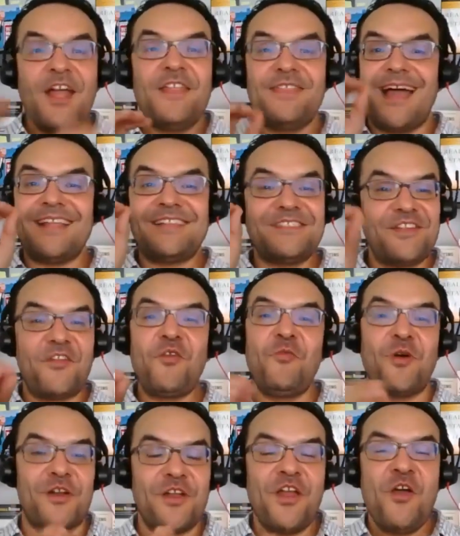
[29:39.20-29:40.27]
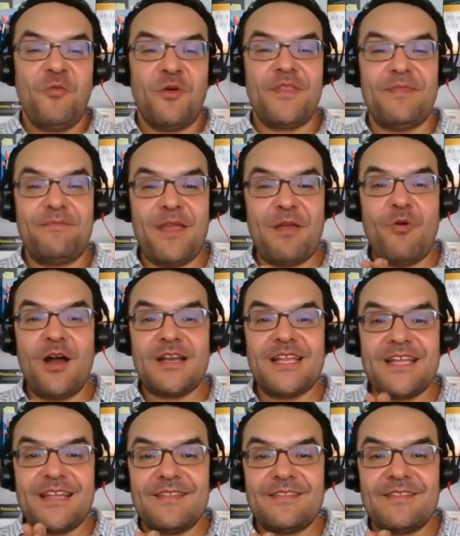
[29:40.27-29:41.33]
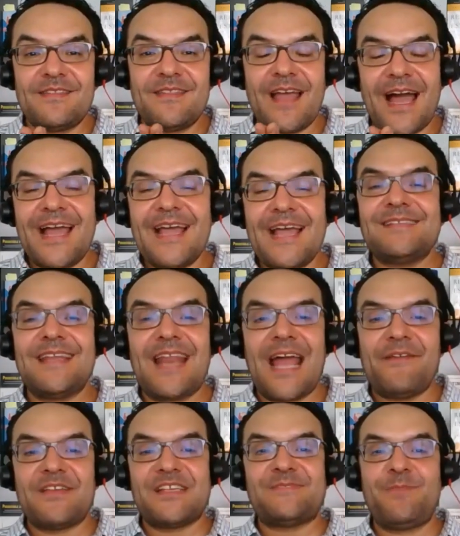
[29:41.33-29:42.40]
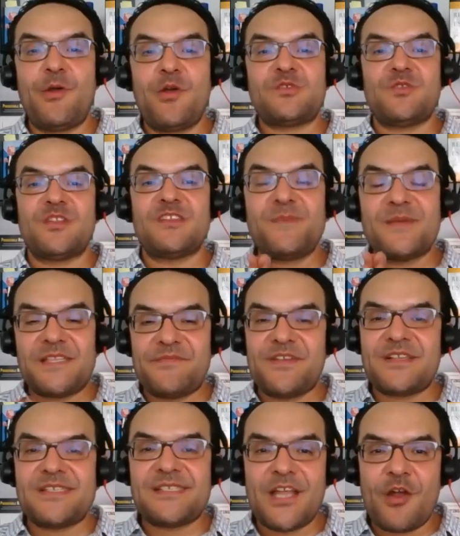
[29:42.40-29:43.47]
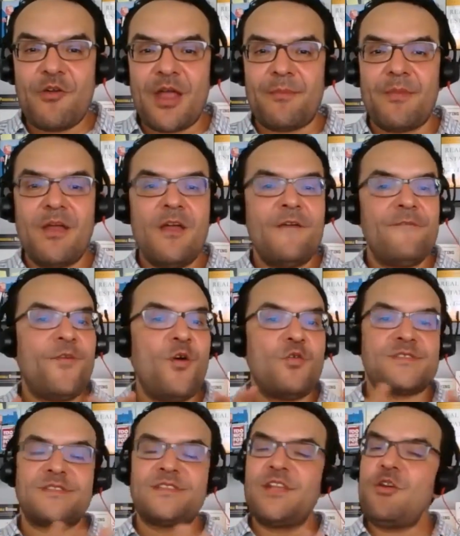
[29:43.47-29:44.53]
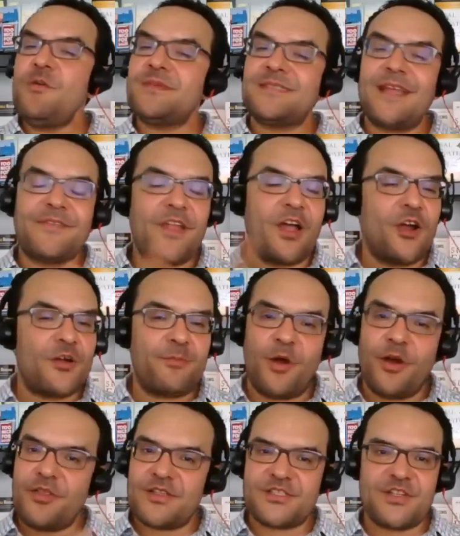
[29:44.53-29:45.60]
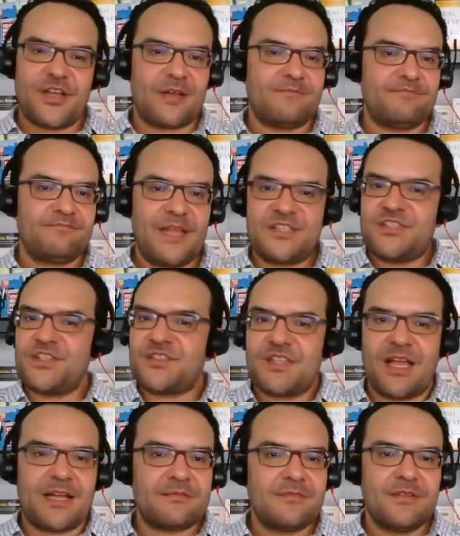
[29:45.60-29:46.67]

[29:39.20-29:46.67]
That's another one. When they want the ISA to have experience with a specific CRM. Folks, CRM is not the hard part of this job. It's just not.